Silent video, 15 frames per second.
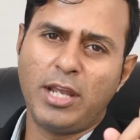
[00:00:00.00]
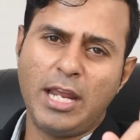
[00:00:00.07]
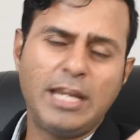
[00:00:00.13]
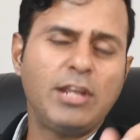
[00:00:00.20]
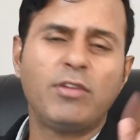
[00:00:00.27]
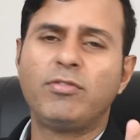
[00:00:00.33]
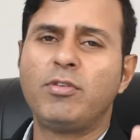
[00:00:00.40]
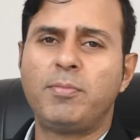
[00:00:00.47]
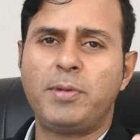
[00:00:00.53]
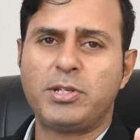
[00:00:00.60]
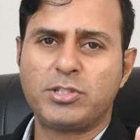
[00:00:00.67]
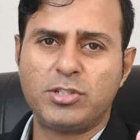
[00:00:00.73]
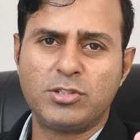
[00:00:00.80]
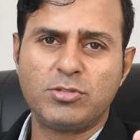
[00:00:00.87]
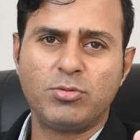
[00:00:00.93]
any of our
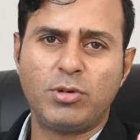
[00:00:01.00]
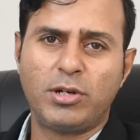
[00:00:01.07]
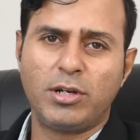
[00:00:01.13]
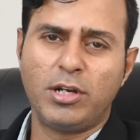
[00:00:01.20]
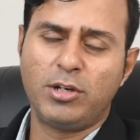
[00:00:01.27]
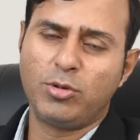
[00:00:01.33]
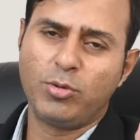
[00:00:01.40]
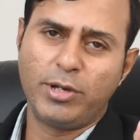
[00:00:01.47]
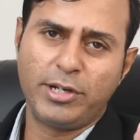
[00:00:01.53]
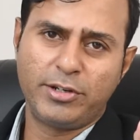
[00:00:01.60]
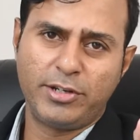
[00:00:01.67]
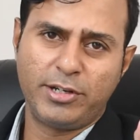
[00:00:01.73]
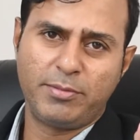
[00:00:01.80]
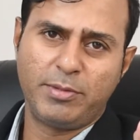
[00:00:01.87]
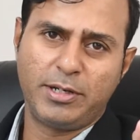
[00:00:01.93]
patients who are undergoing
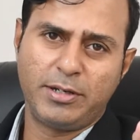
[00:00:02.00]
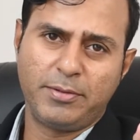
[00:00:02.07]
treatment.